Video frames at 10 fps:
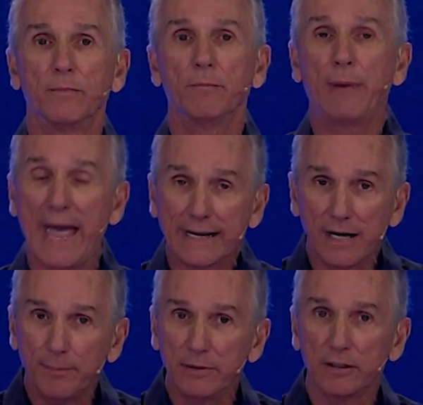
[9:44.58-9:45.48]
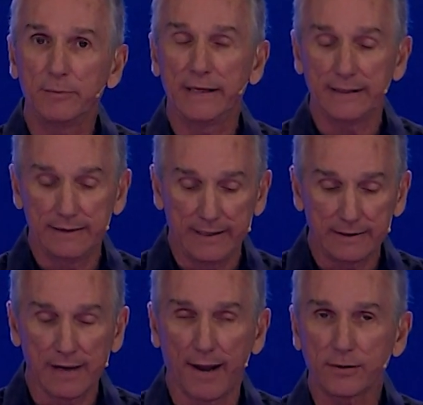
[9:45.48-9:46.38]
back up a little bit,
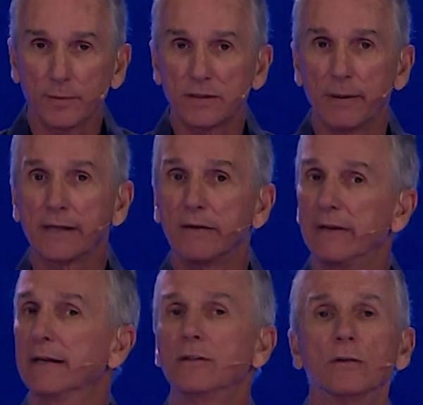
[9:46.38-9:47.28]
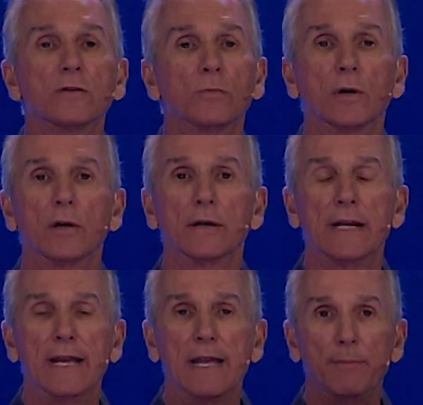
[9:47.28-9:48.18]
get God's perspective, get into His Word,
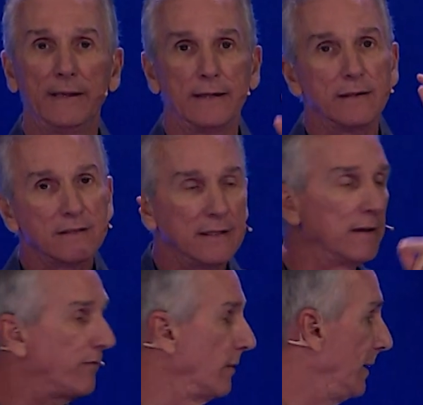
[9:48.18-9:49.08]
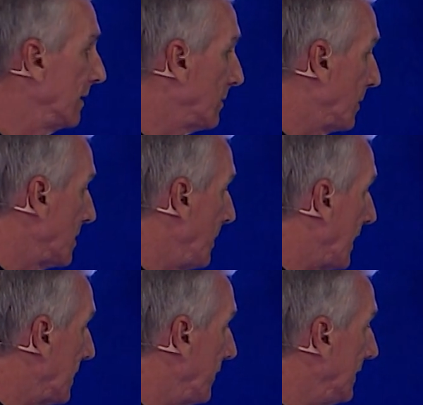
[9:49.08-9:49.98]
and begin to see it from His
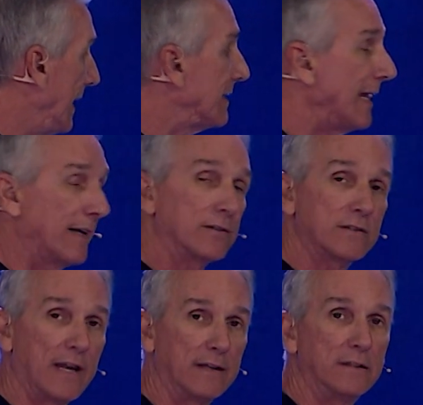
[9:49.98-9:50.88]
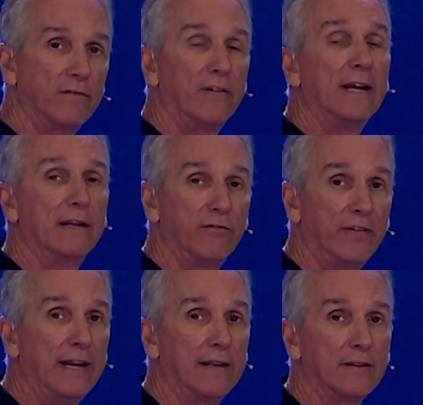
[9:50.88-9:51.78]
perspective. And that's exercising in
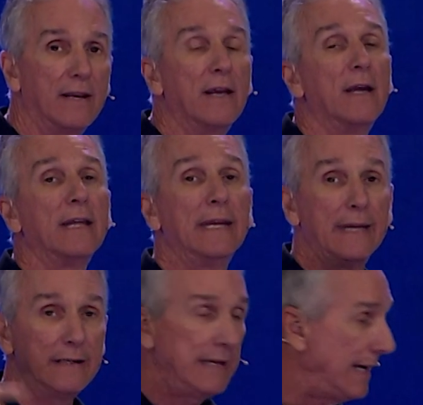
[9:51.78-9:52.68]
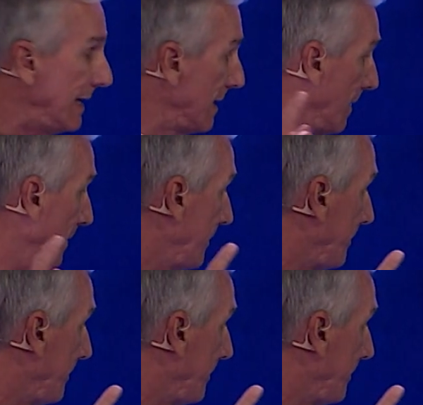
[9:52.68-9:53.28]
faith in Him.